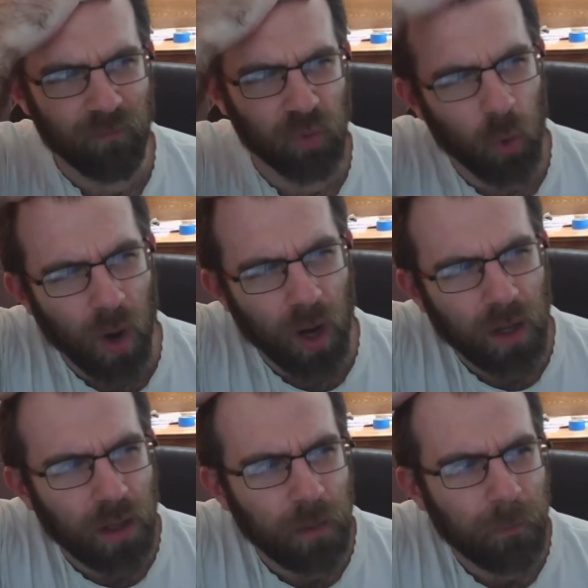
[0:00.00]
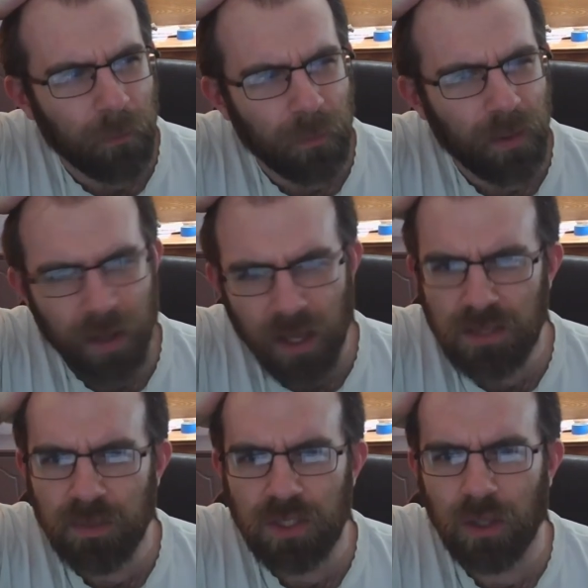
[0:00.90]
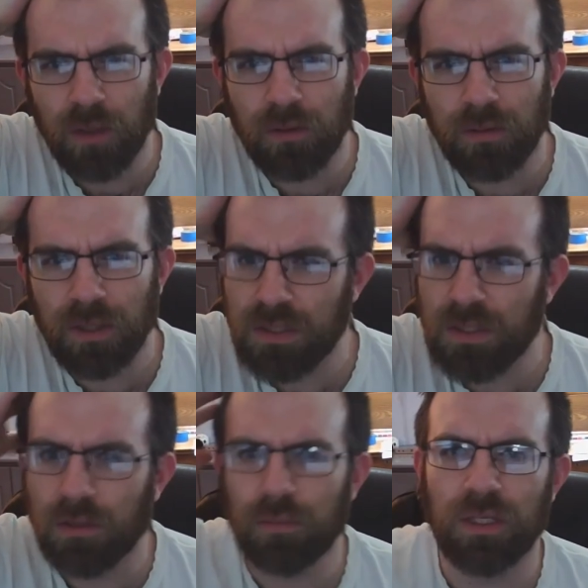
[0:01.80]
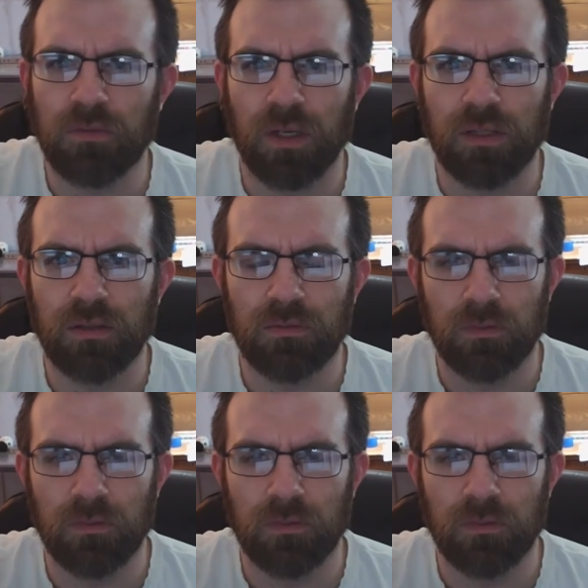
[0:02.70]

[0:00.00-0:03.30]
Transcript: guar gum has been shown considerably effective,